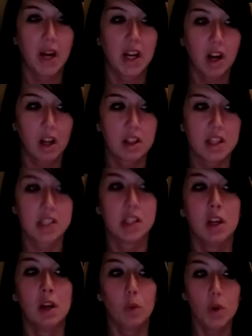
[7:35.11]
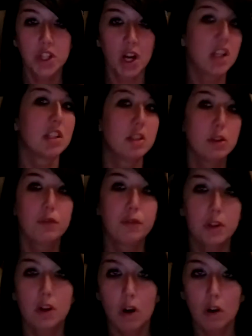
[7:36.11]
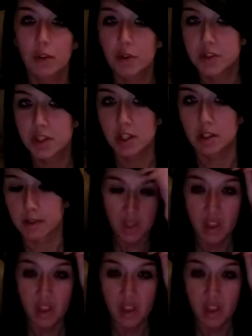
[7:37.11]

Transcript: I got this, which I still feel all those things.